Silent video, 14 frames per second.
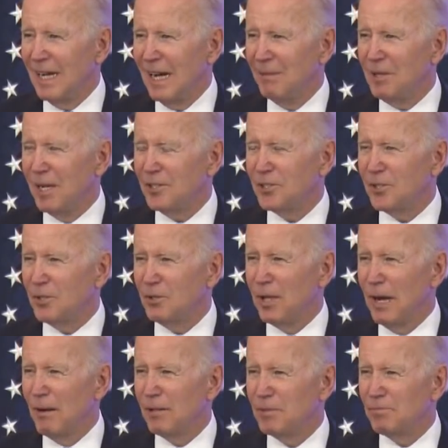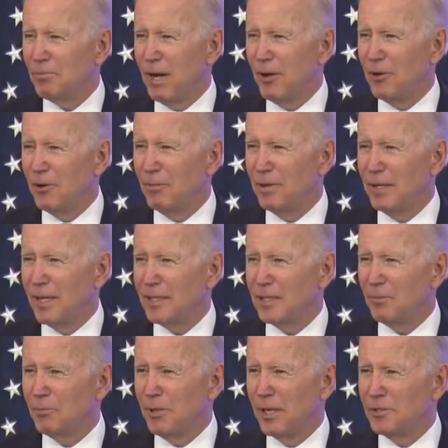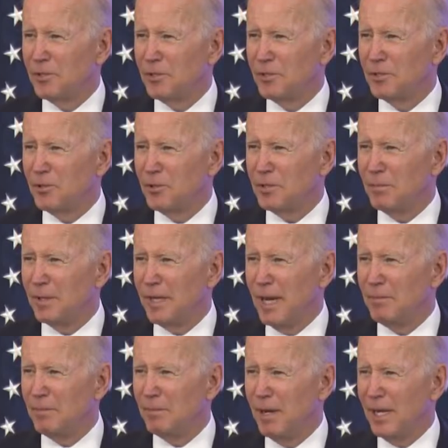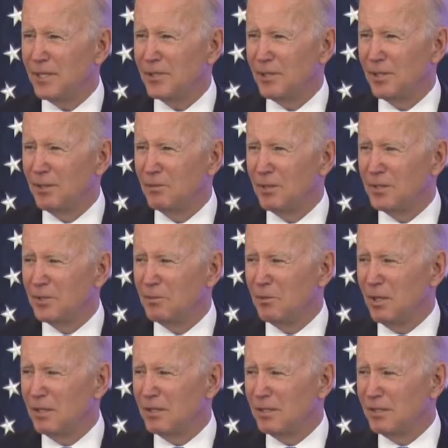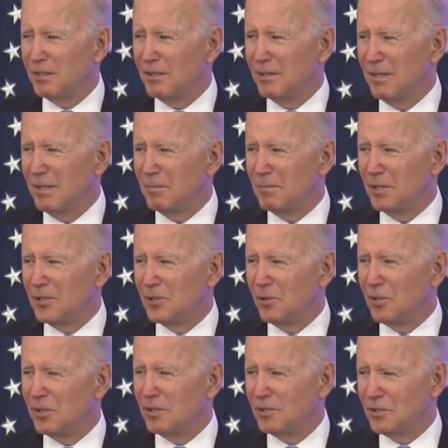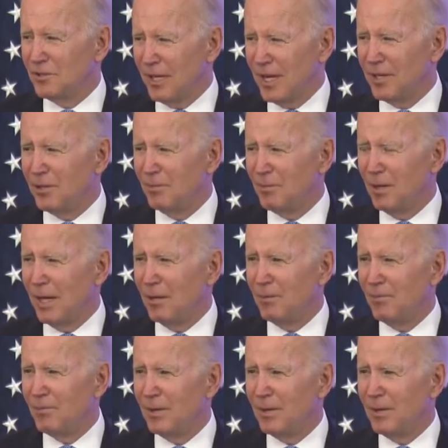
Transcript: I'm not sure whether I was prouder to be elected president or George to be named ambassador, which it was. But George is thank you, pal.